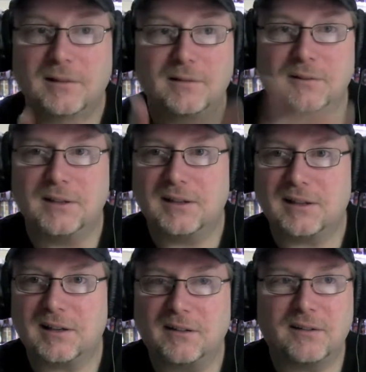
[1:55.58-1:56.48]
What do you think of
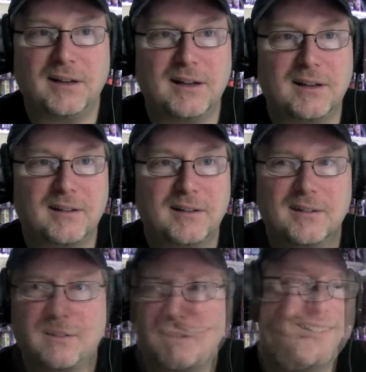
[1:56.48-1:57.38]
the color of that?
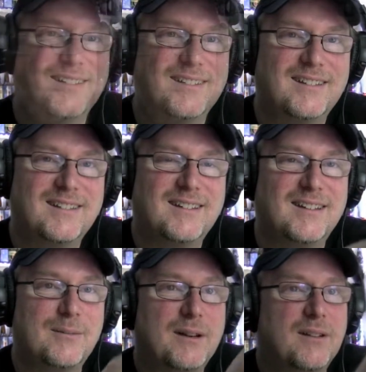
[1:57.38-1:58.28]

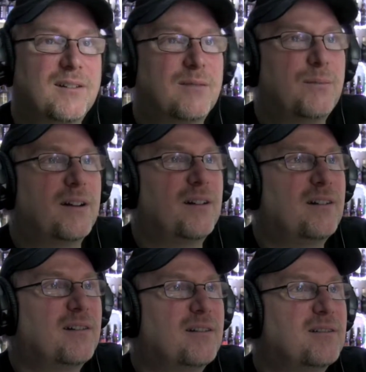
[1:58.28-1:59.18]
Not a bad looking beer.
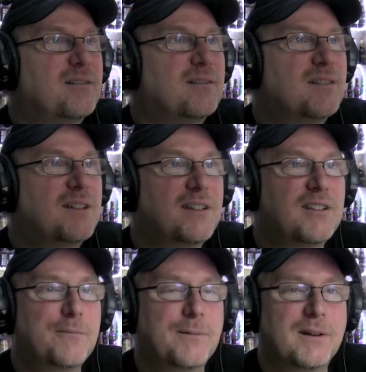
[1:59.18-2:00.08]
It's not
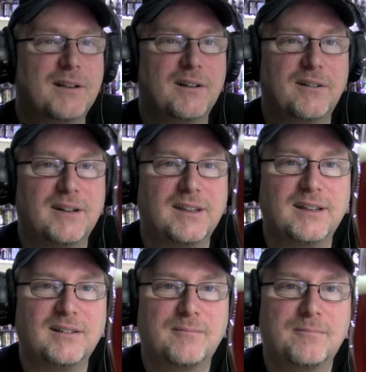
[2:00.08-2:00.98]
super clear or anything.